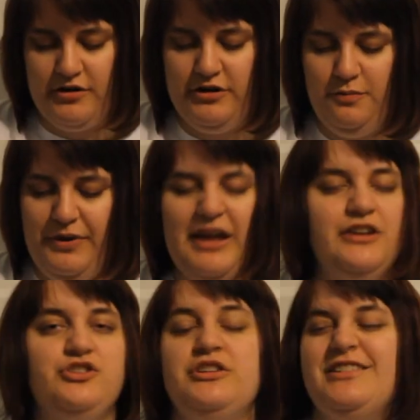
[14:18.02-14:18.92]
Are you
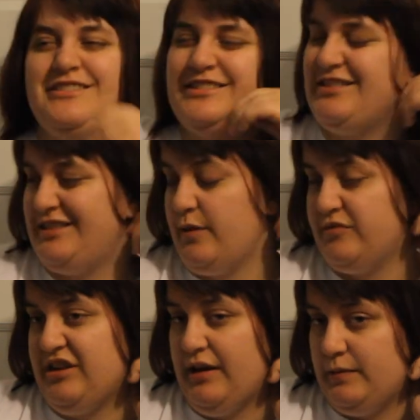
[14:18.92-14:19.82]
patient?
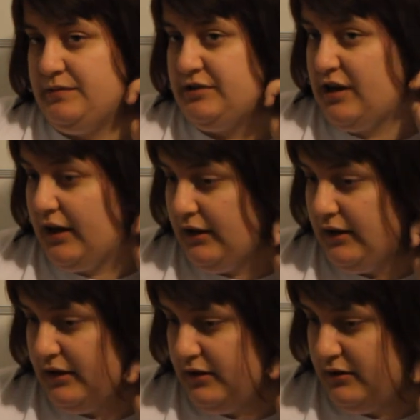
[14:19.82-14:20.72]
Sometimes.
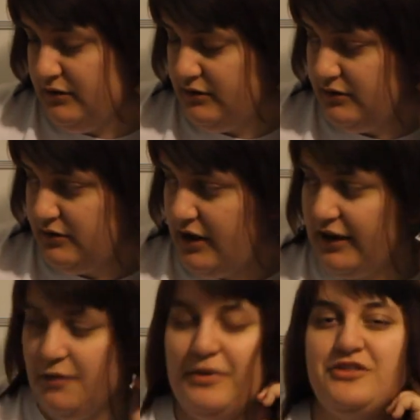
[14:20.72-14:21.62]
I
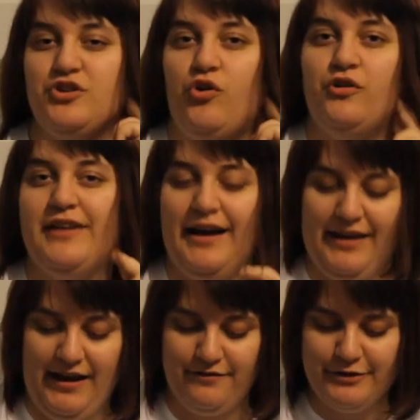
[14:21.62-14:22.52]
have been told I
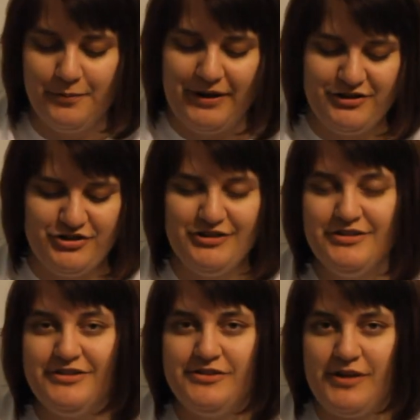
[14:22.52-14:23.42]
have no
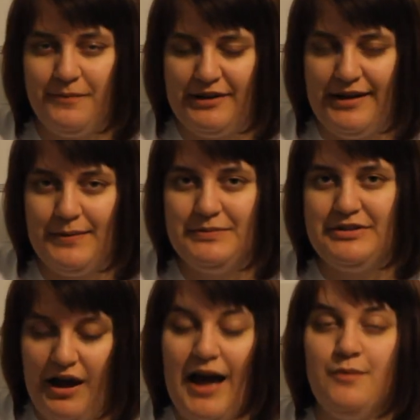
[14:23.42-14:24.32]
patience
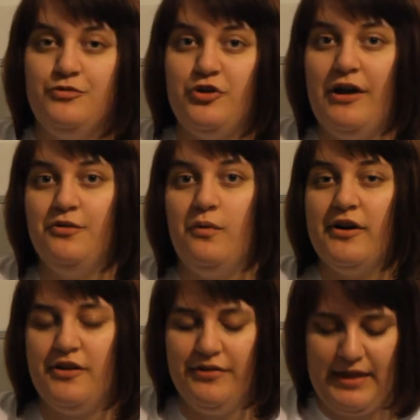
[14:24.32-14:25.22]
sometimes. I'm trying to
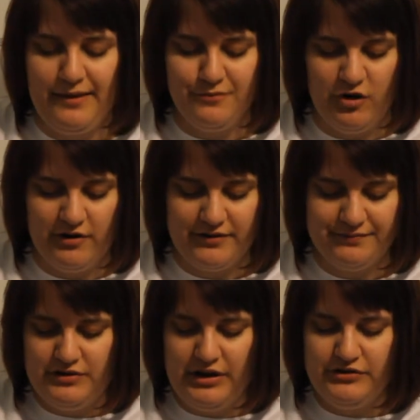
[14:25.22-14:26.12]
work on that more.
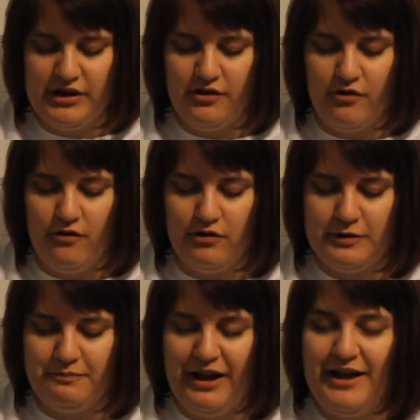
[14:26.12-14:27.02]
DJ
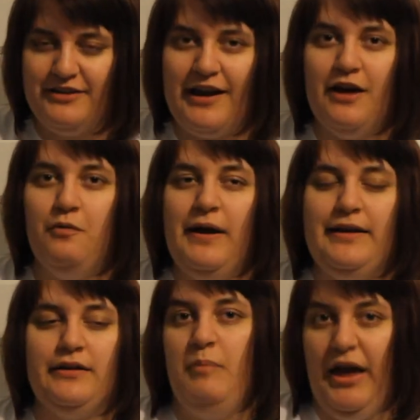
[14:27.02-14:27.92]
or band at
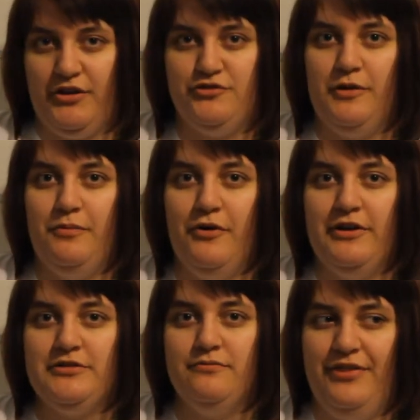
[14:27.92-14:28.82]
wedding? Backstreet
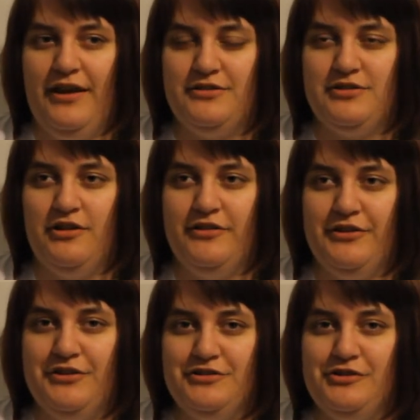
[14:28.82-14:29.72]
Boys. That's all
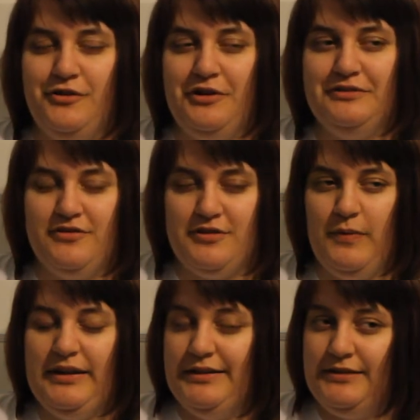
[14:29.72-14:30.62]
there is to it.
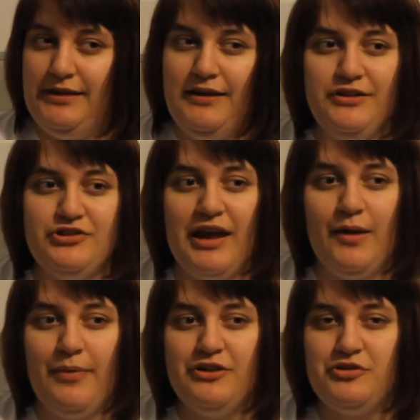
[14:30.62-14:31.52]
Someone can
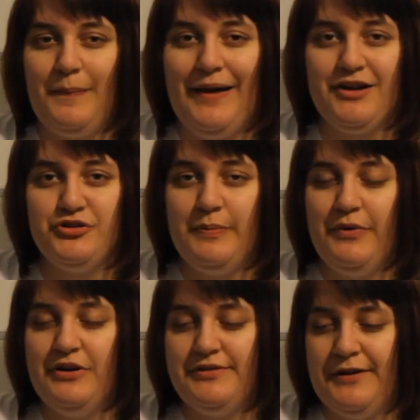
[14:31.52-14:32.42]
DJ a bunch of Backstreet
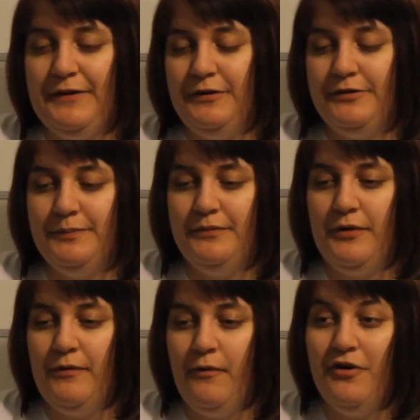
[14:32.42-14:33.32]
Boys songs,
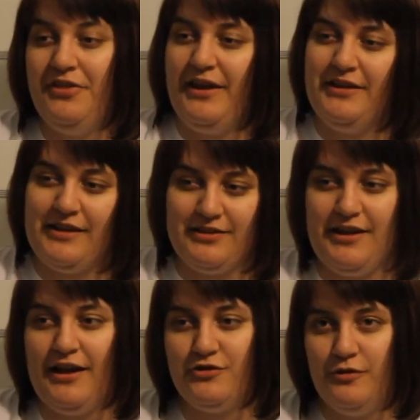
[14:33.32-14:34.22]
or they can get
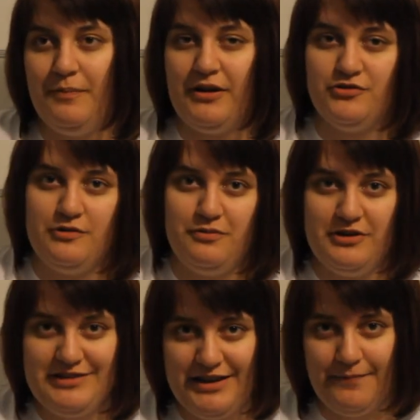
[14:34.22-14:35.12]
the actual Backstreet
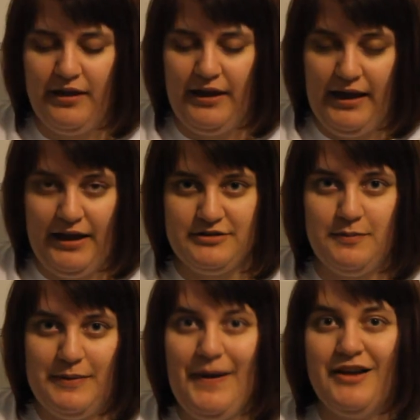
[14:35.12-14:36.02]
Boys in. It has to
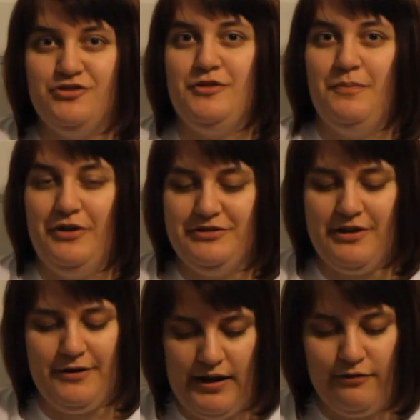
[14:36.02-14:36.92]
be Backstreet Boys
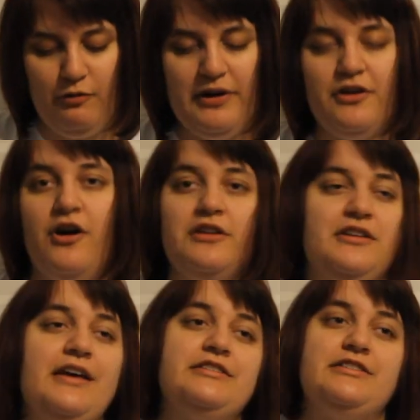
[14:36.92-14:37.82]
though. Ever won a
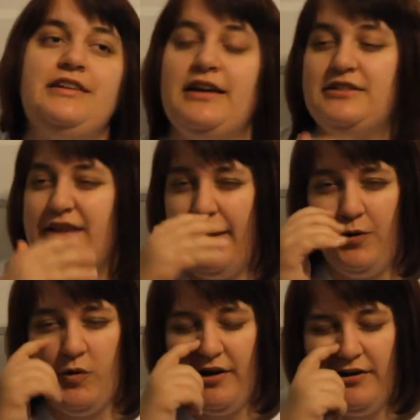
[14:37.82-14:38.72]
contest? Yes,
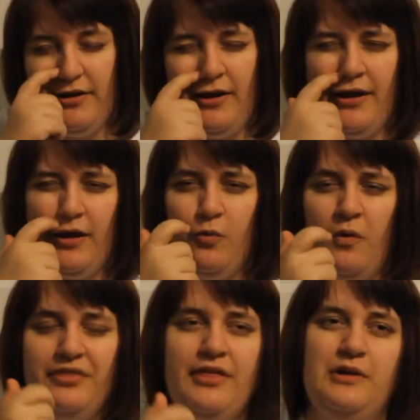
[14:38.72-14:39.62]
I won a
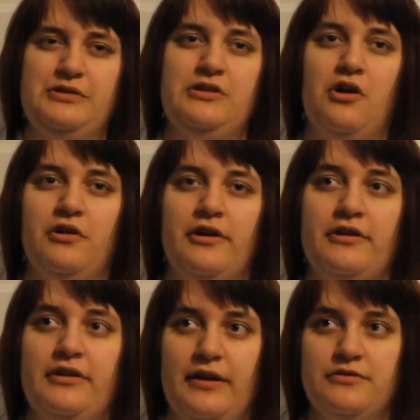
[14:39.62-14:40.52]
$1,000
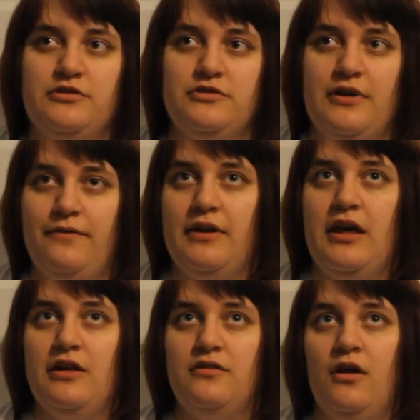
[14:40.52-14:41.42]
gift
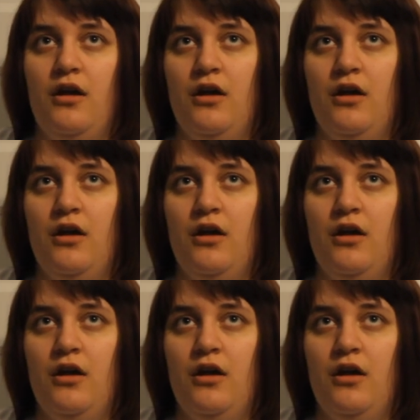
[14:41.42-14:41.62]
certificate